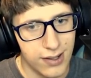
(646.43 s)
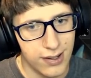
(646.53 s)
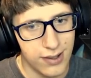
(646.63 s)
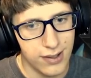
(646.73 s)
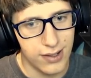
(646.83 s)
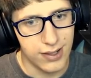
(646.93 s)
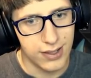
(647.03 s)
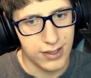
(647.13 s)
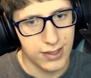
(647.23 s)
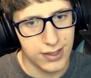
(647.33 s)
Ah,
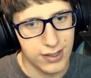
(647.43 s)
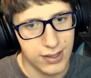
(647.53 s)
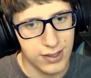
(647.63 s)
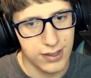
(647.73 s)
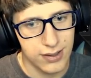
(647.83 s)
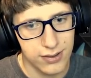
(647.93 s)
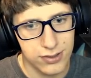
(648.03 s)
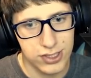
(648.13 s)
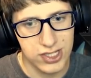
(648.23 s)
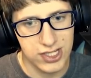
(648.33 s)
oh,
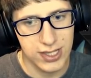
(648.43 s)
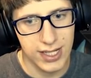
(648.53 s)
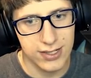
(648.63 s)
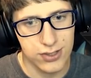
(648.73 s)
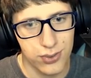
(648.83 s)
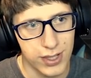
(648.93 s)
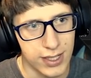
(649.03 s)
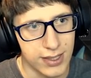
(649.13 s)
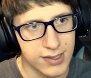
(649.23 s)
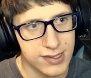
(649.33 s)
just slight
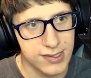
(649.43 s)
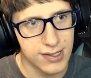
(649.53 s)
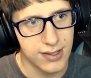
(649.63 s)
tweaks.